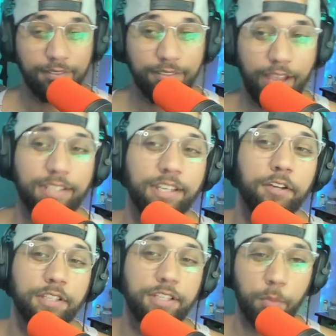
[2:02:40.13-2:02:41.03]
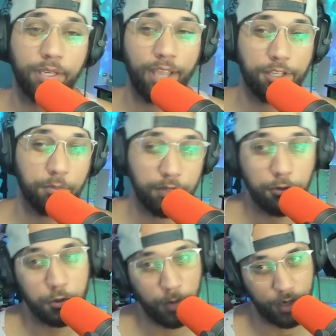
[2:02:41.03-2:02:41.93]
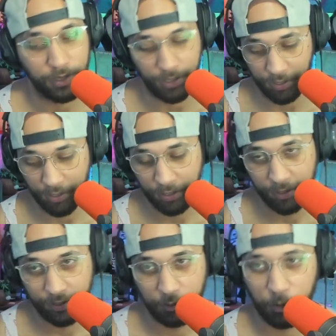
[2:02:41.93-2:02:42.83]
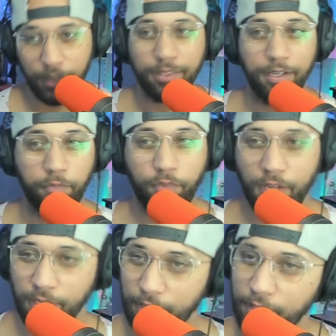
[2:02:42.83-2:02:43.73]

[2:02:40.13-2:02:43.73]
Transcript: Next thing you're going to tell me ketchup's too spicy. What the fuck?